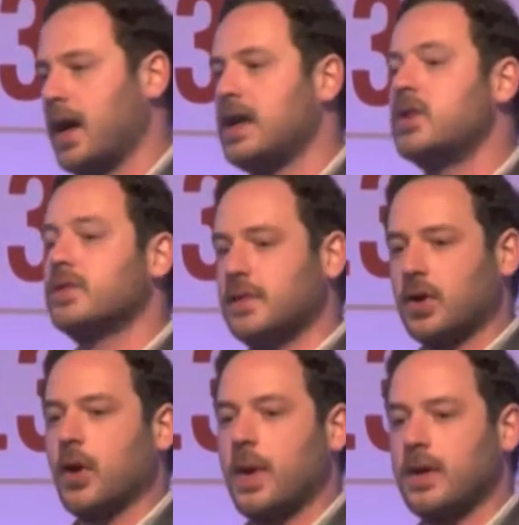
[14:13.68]
each of the
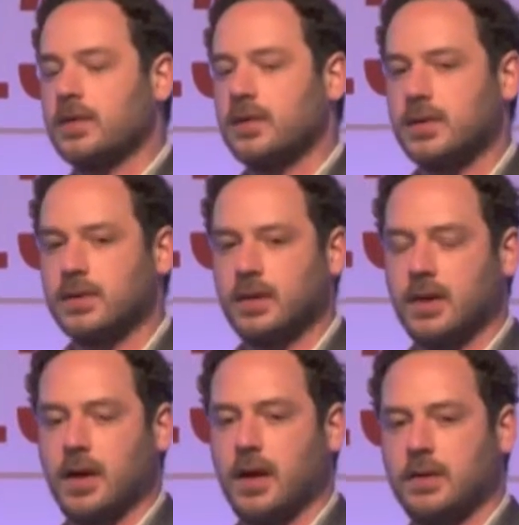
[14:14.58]
comments
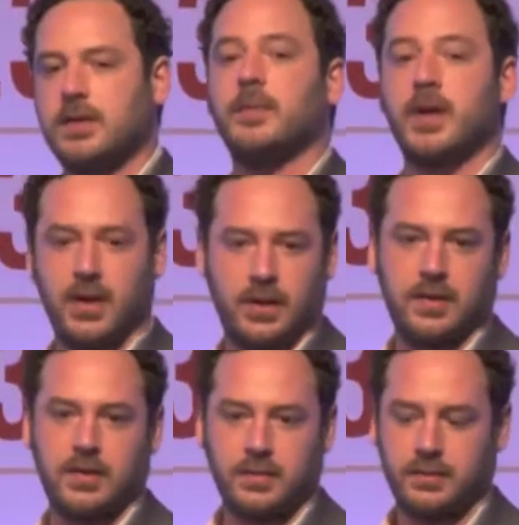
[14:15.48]
to be
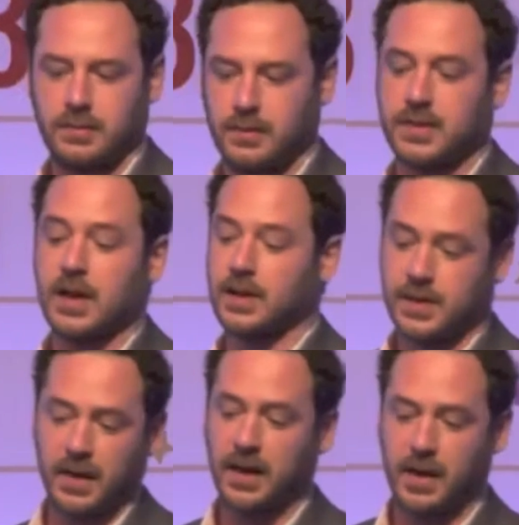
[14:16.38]
heard, as I'll
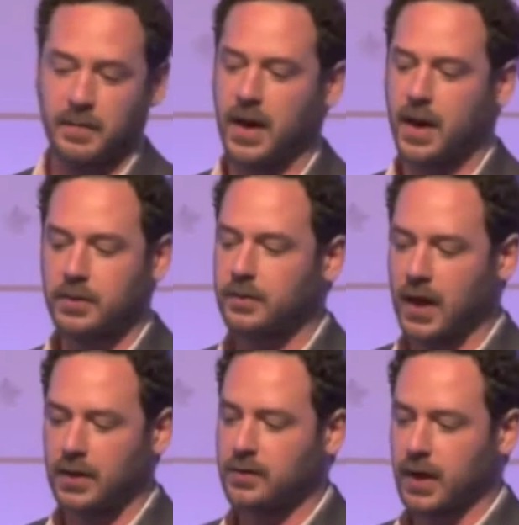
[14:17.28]
explain in a minute, and you'll
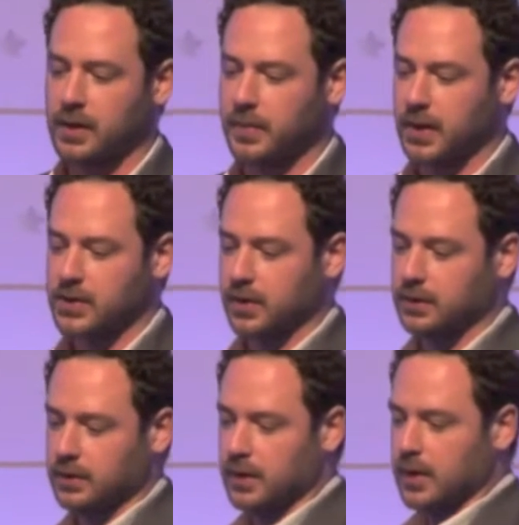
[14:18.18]
get the picture.
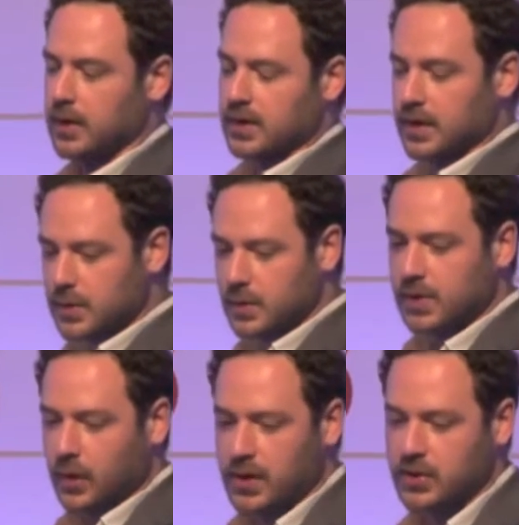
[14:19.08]
So this was
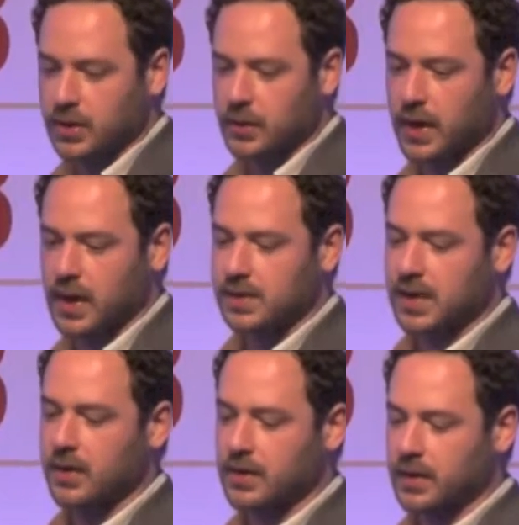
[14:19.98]
the question that we asked,
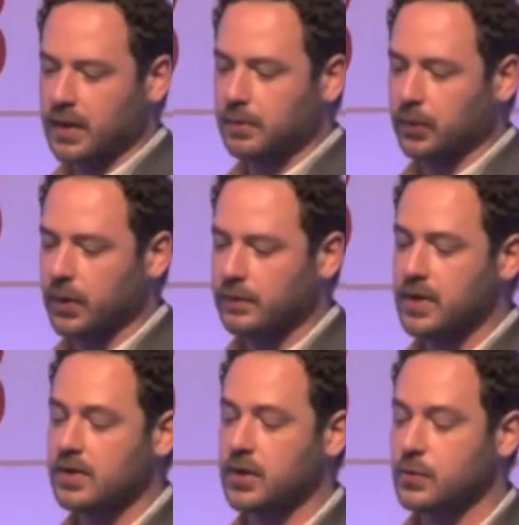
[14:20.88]
how do you think employee
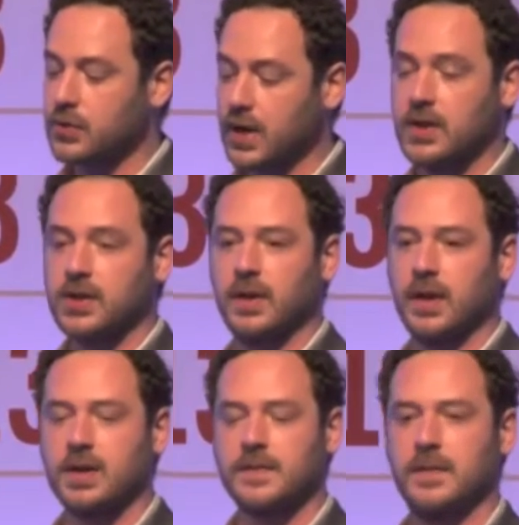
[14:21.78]
research will change over the
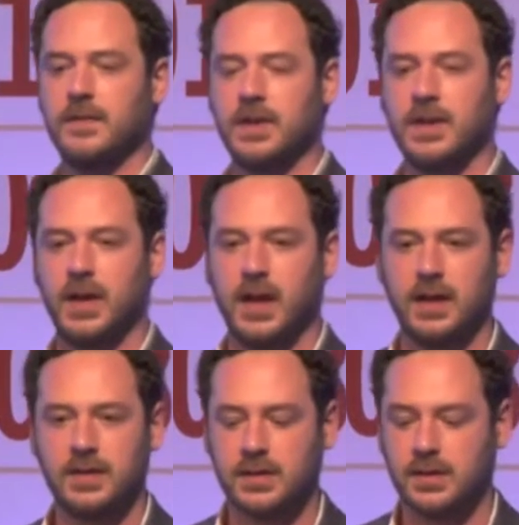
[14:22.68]
next 15
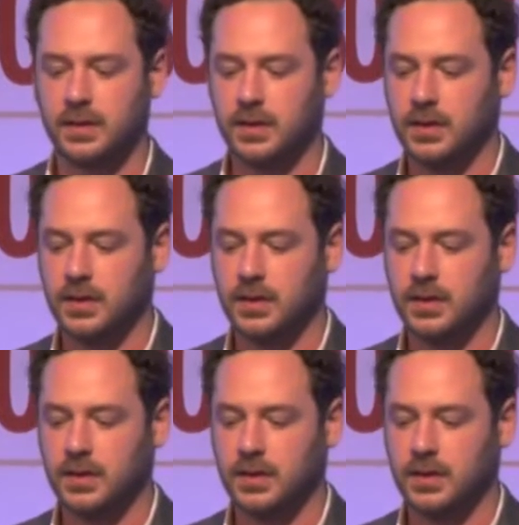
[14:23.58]
years?